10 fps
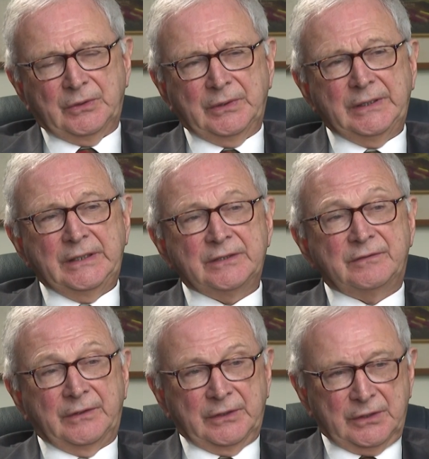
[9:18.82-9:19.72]
it is
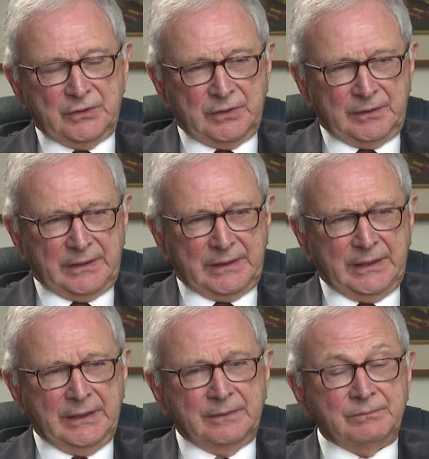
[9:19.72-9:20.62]
very concerning,
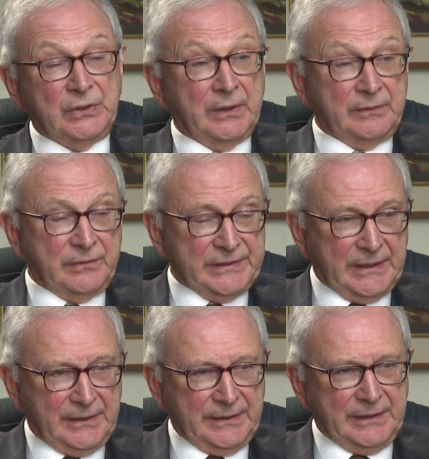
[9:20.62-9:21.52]
and you had a
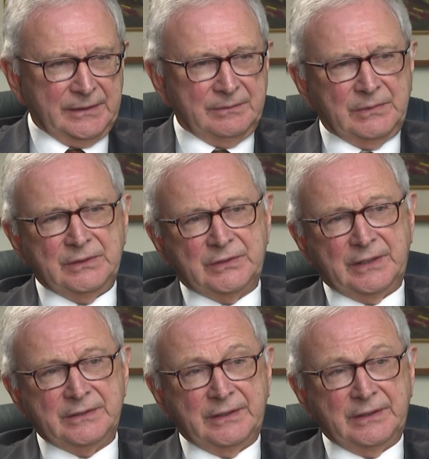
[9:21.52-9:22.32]
fatality in St.